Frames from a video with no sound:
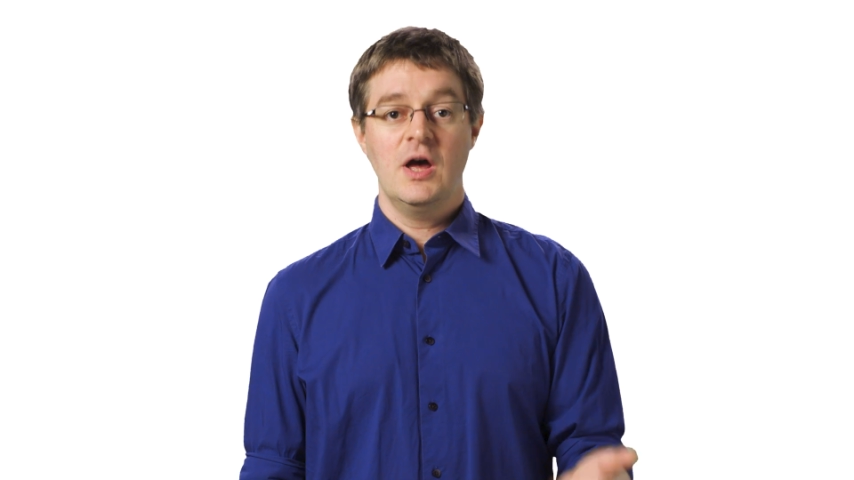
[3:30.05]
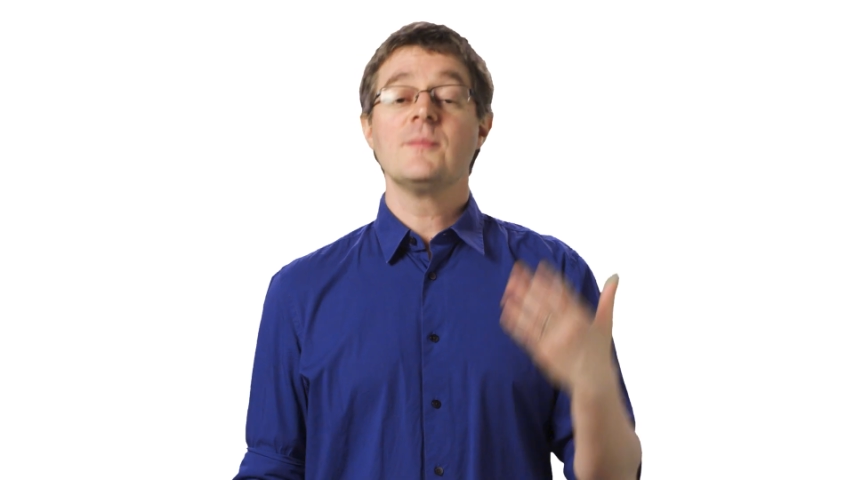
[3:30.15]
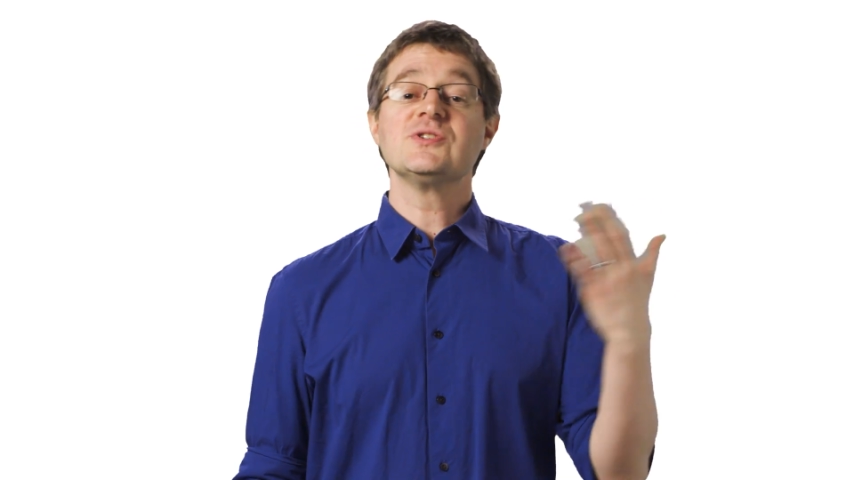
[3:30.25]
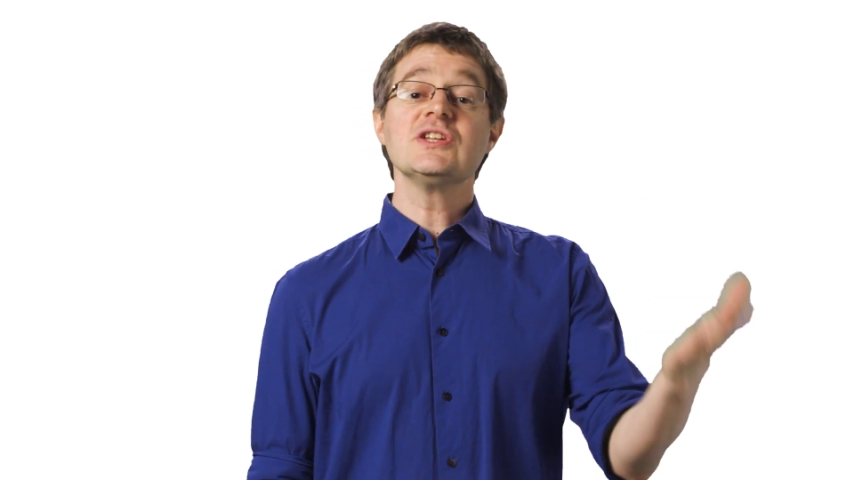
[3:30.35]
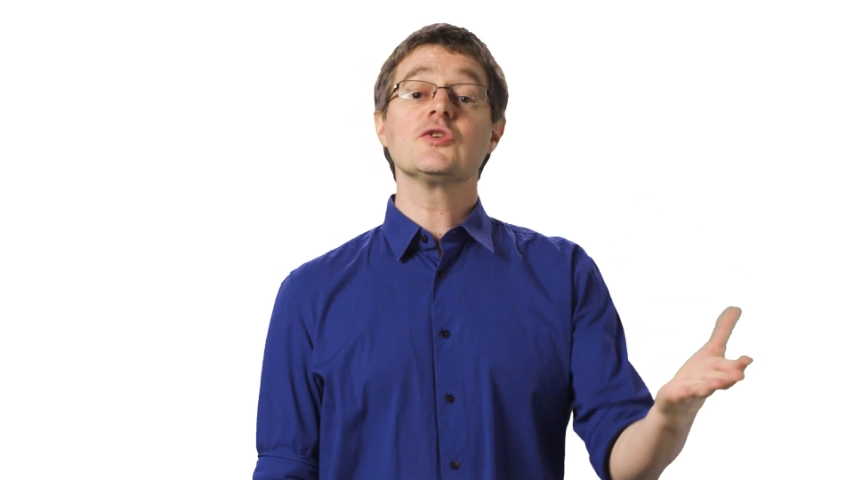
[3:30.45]
a
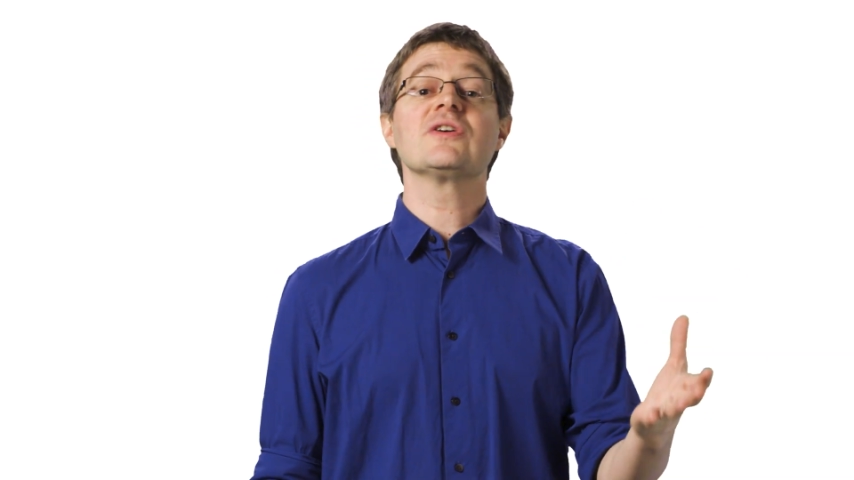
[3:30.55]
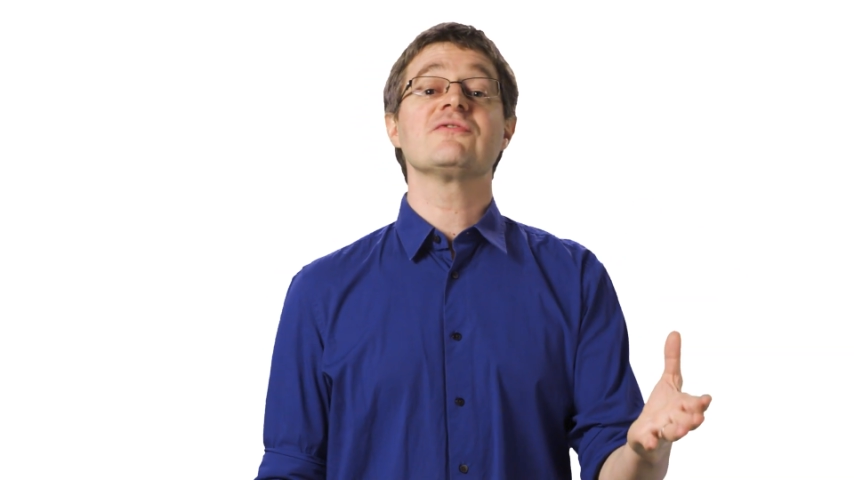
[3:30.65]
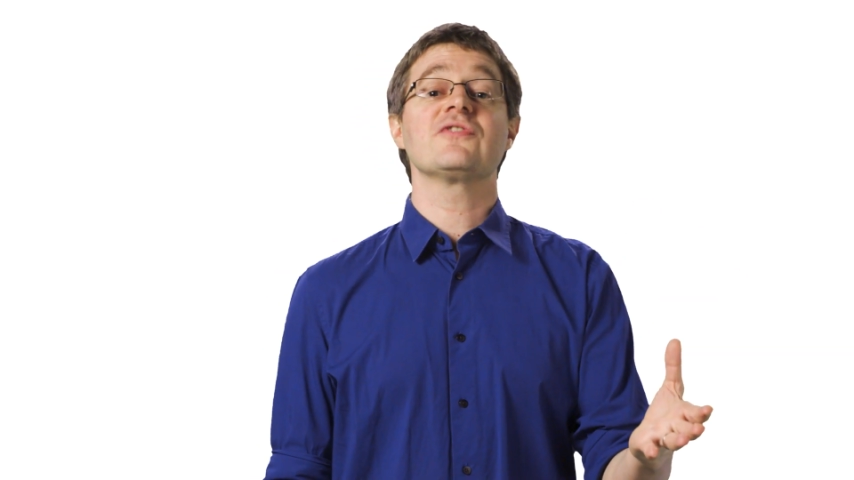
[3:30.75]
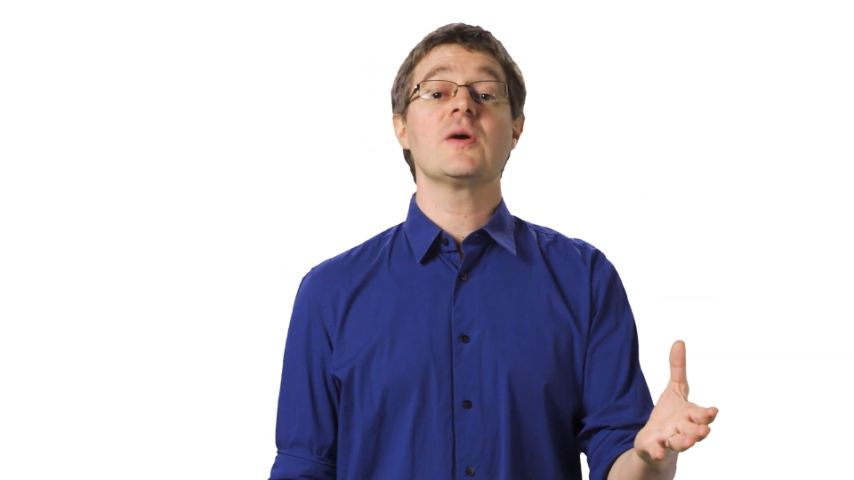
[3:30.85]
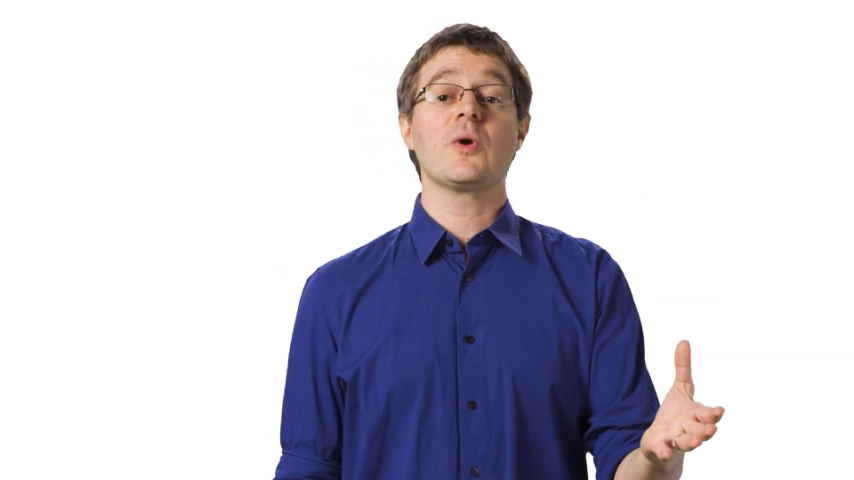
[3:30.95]
machine learning
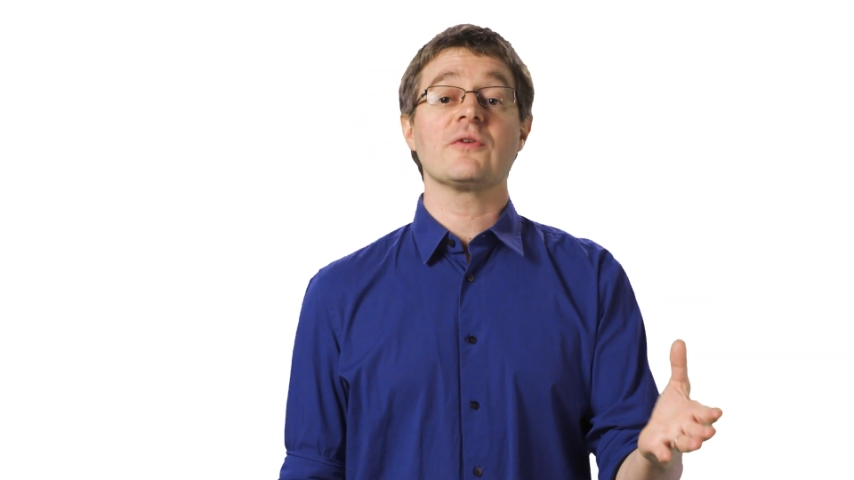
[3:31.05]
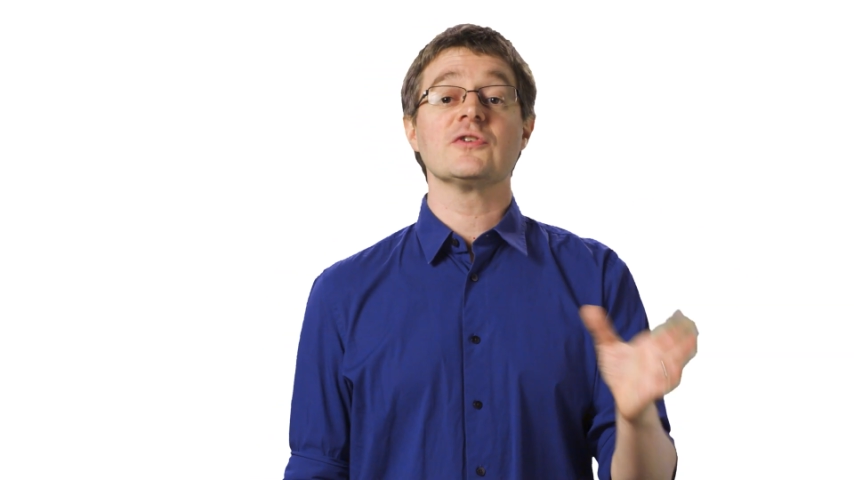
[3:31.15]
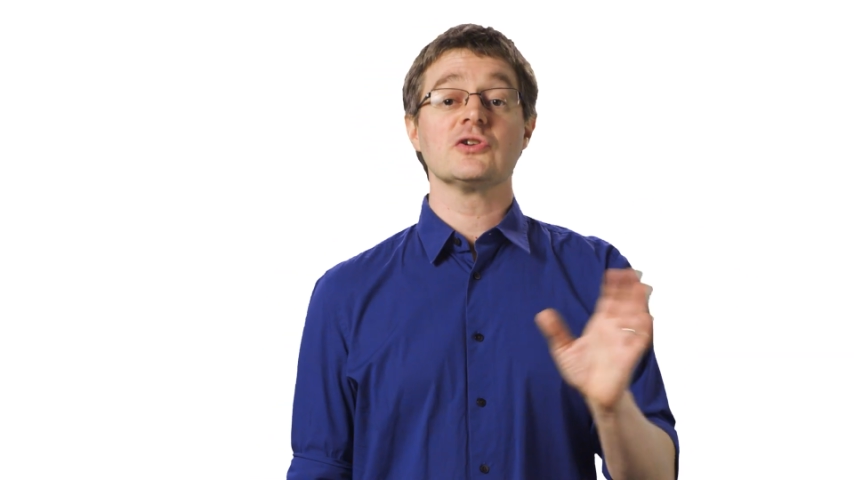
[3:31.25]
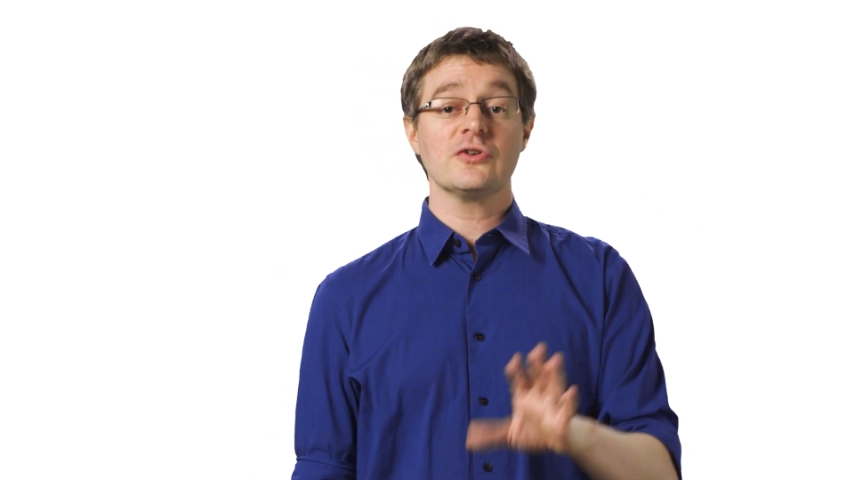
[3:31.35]
framework for